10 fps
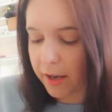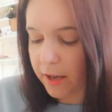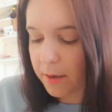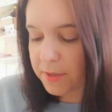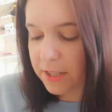
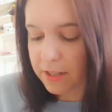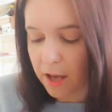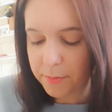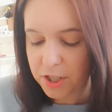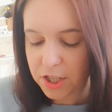Um, so it's
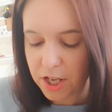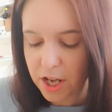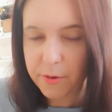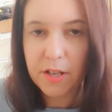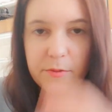up to
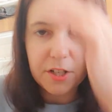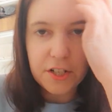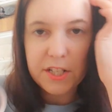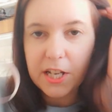you what you want to